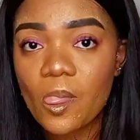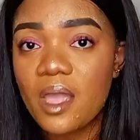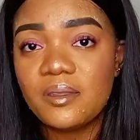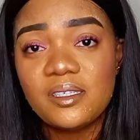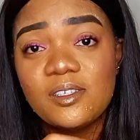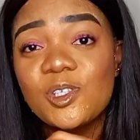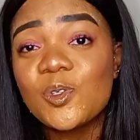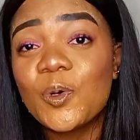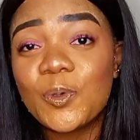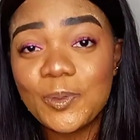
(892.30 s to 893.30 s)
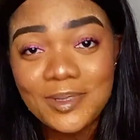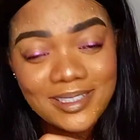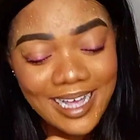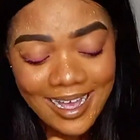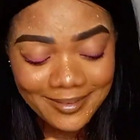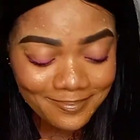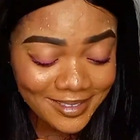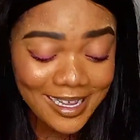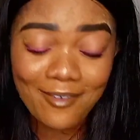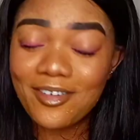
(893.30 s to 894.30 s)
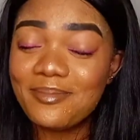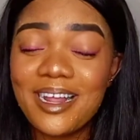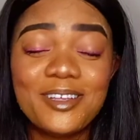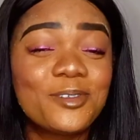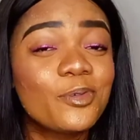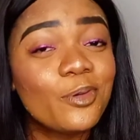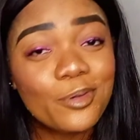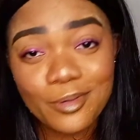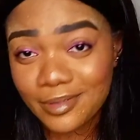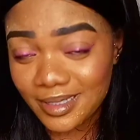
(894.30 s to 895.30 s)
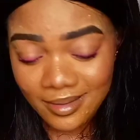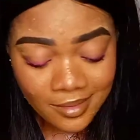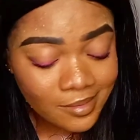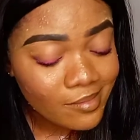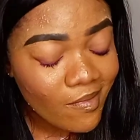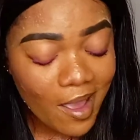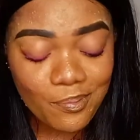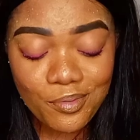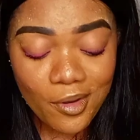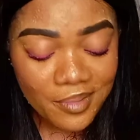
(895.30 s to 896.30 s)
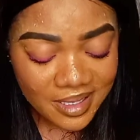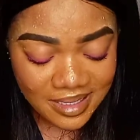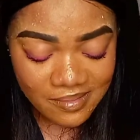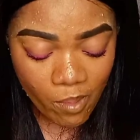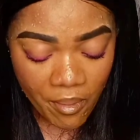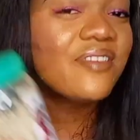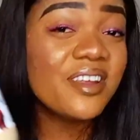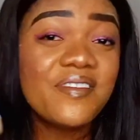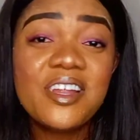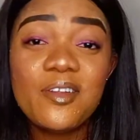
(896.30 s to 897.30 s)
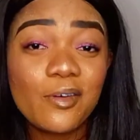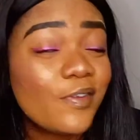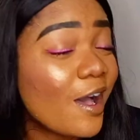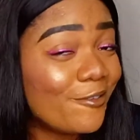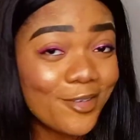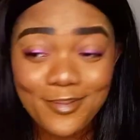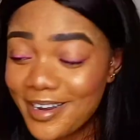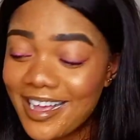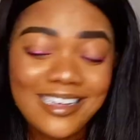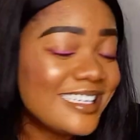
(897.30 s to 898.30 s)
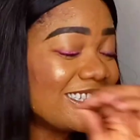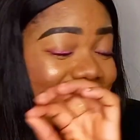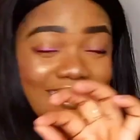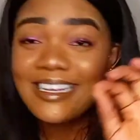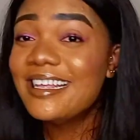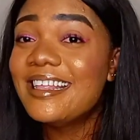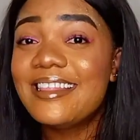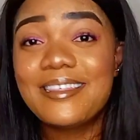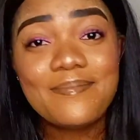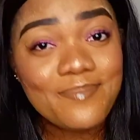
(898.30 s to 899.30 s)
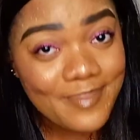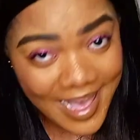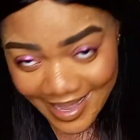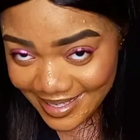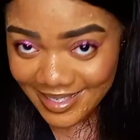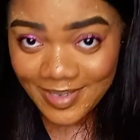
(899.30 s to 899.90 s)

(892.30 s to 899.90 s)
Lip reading: This is so good. This our formula is so good. I promise. I really love our formula. It's the best.